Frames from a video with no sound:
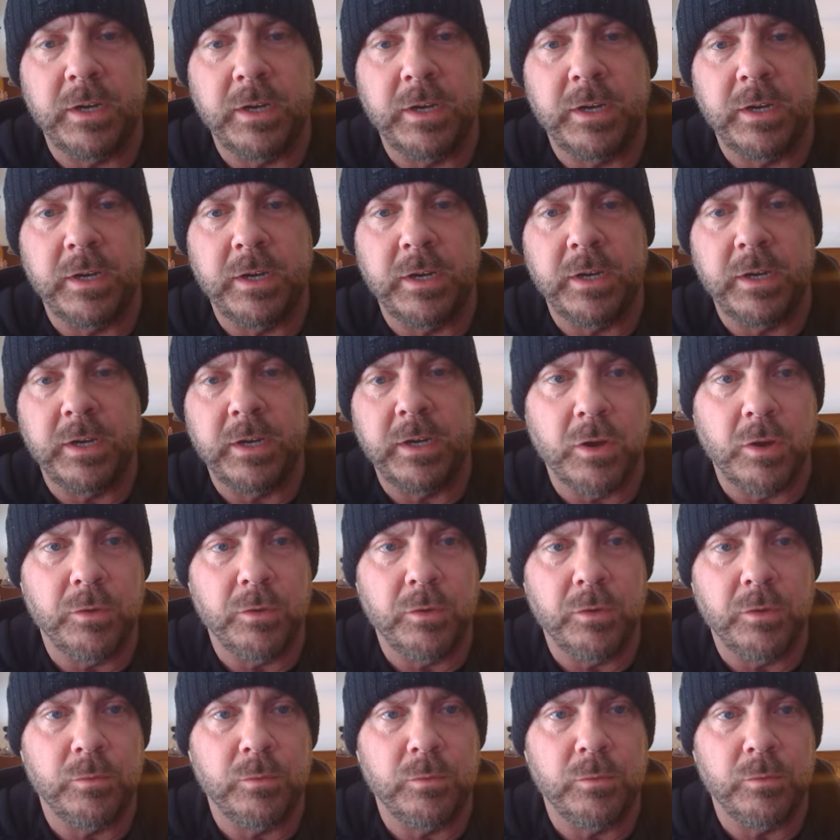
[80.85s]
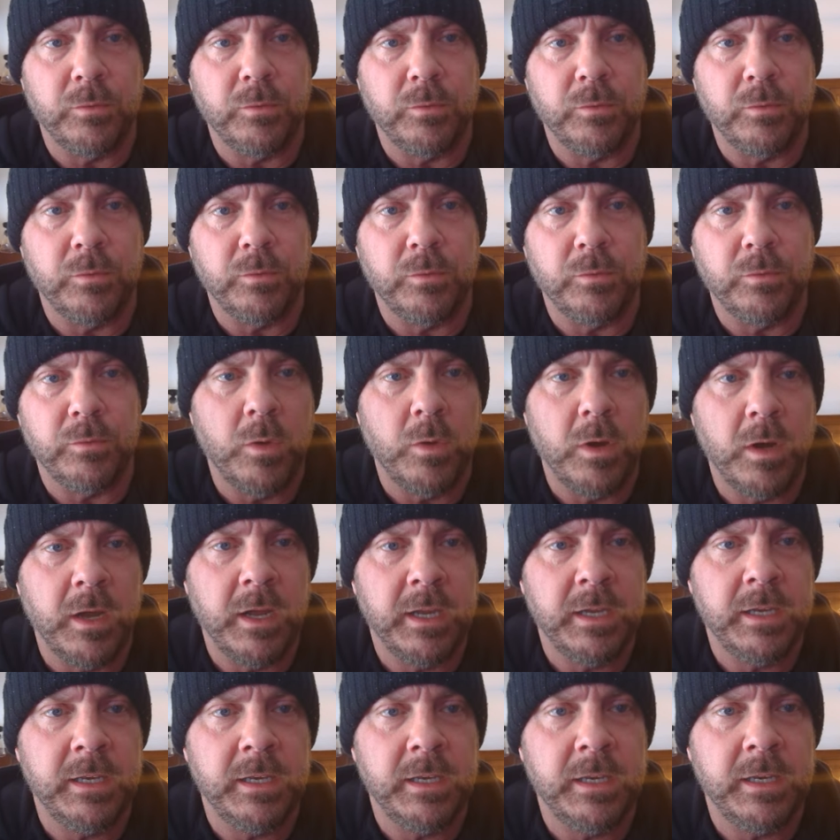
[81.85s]
I'm not going to go through every single
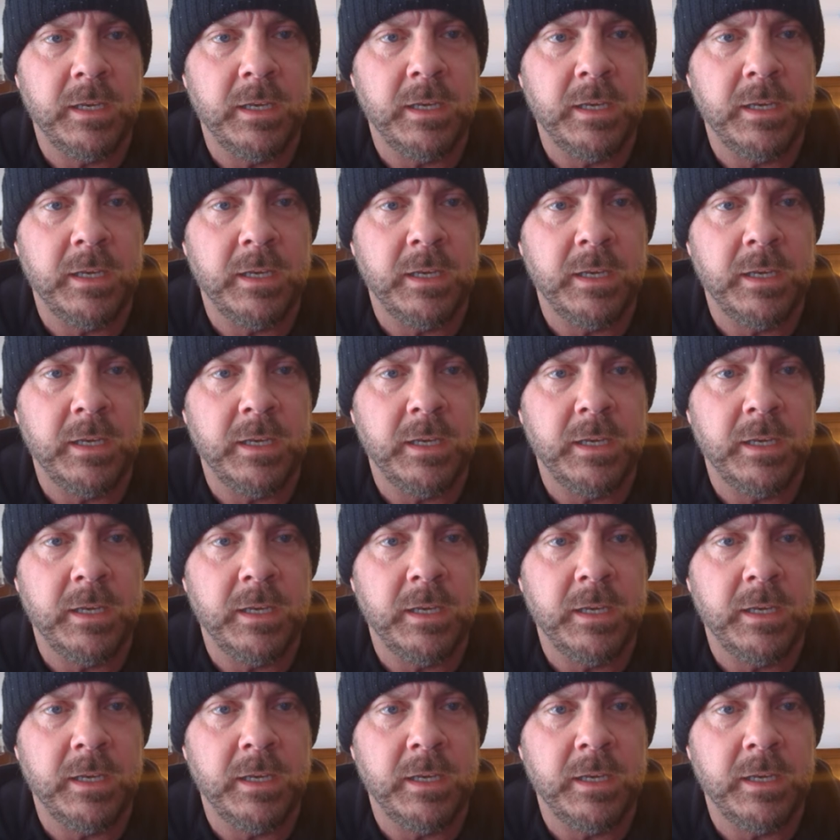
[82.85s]
one,